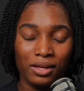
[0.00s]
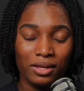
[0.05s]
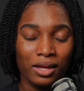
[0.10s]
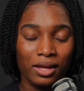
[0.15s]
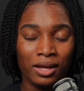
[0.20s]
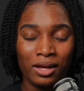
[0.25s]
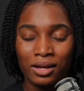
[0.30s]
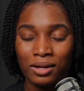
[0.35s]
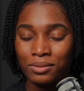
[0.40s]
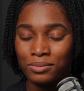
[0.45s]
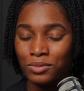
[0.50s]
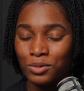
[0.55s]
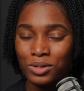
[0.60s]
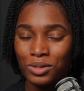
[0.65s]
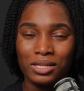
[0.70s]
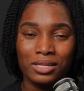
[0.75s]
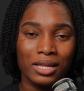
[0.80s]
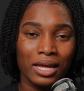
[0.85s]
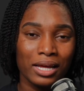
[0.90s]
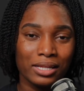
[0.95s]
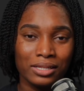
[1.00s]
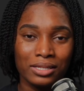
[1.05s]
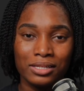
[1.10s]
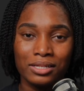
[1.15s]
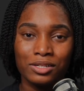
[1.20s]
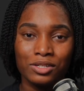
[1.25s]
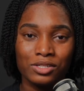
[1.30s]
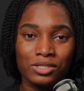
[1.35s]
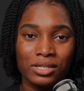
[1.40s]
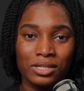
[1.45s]
more than likely
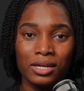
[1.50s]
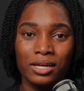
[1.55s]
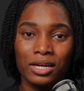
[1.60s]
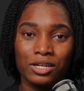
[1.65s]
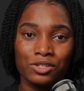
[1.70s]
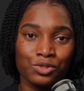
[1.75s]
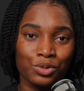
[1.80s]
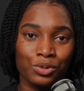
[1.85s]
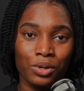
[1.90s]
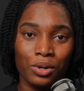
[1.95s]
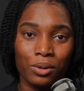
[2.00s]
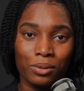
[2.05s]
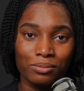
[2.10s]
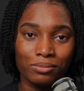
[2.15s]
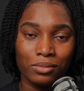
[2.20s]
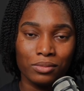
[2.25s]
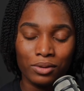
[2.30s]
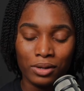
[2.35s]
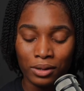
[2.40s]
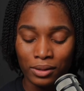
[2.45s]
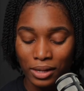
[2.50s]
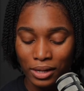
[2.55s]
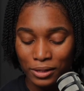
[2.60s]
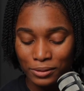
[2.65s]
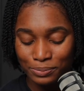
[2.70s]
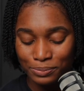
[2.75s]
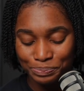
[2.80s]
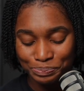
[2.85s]
they'll say yes or no. Okay.